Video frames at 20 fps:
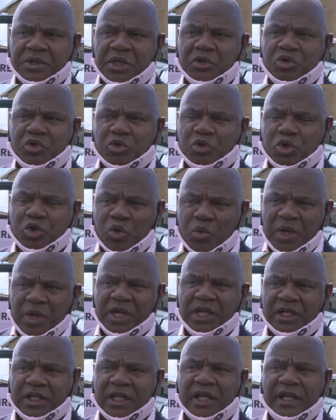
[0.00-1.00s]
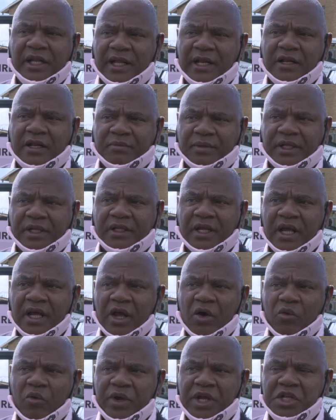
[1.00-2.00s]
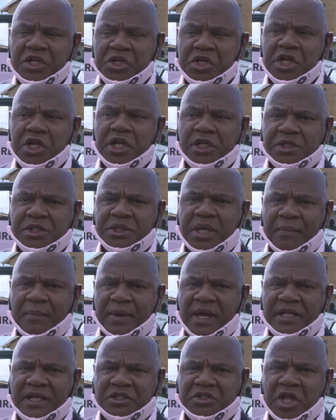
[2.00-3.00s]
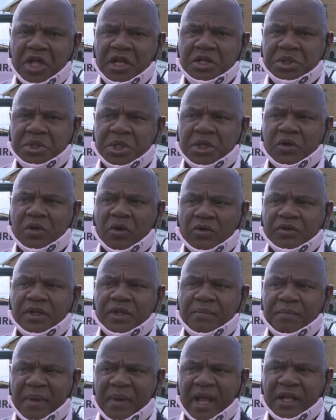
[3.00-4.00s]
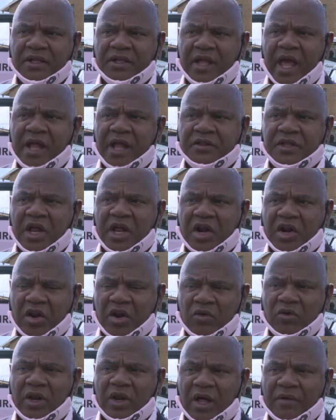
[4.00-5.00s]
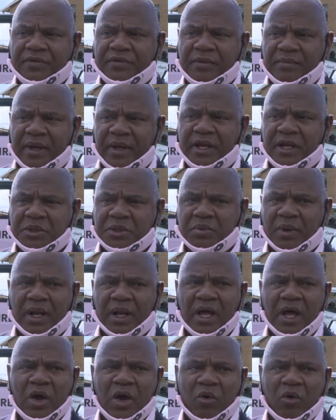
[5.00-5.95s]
and to tweak it a little bit. We need some attention on the men and the role of the men as well.